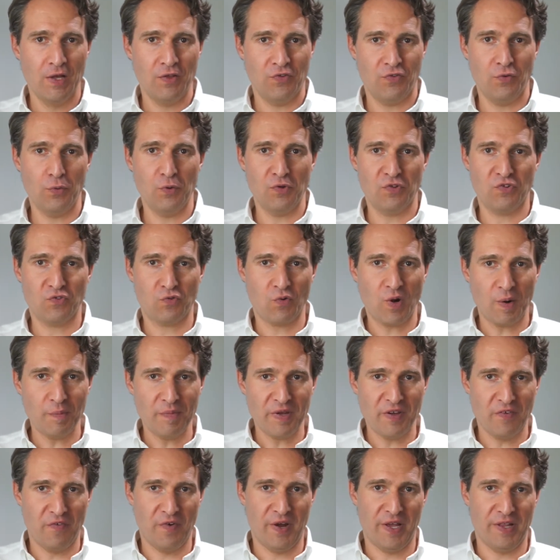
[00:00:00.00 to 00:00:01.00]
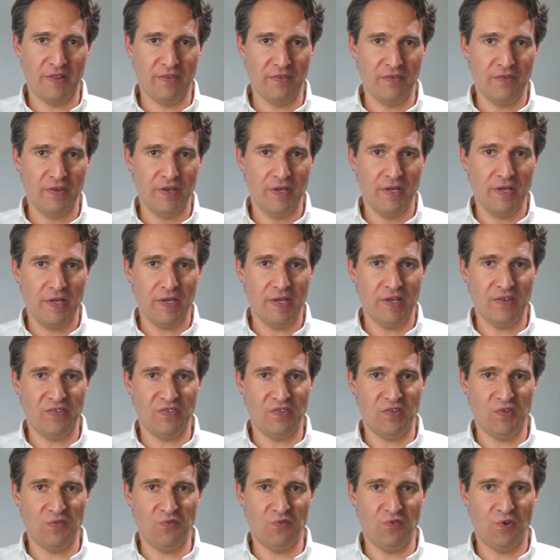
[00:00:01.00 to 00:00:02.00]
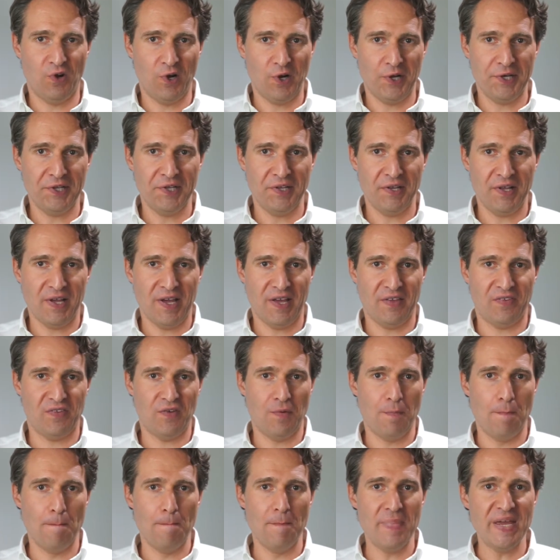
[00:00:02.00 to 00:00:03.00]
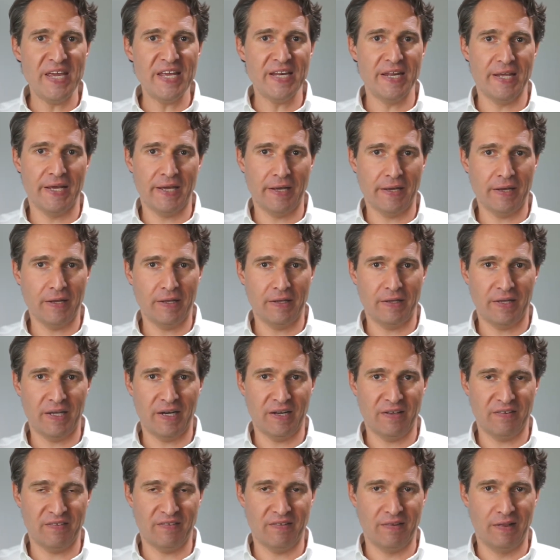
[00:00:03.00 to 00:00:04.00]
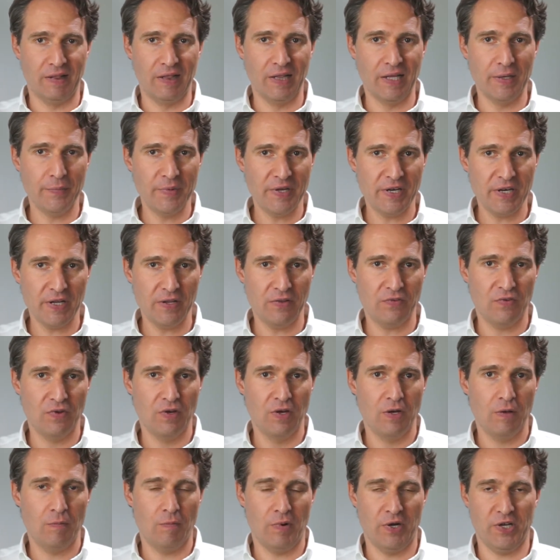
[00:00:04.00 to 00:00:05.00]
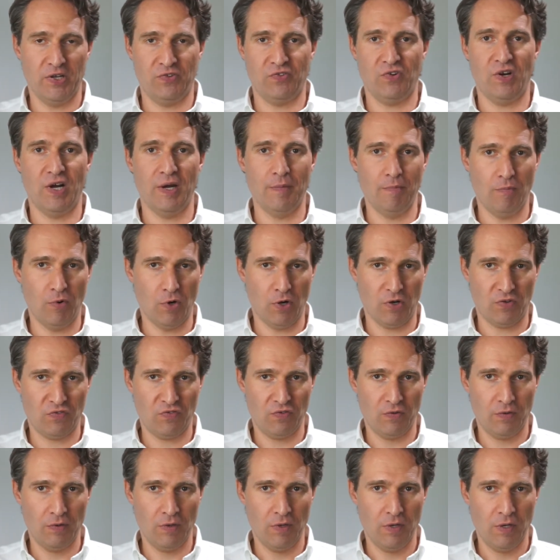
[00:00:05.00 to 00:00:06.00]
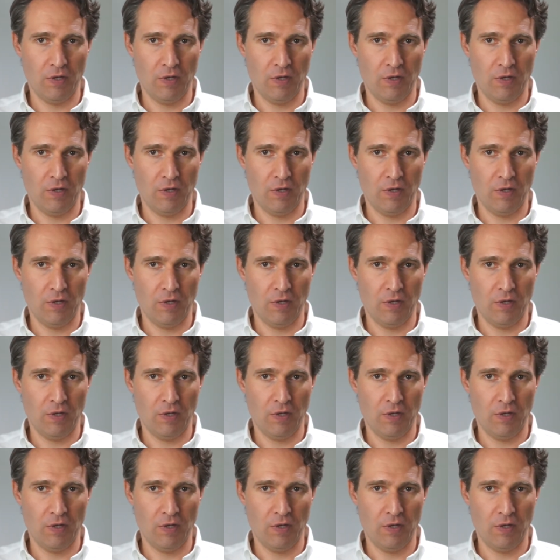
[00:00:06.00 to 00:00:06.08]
So a Scrum event is defined as a meeting that is limited by a time box.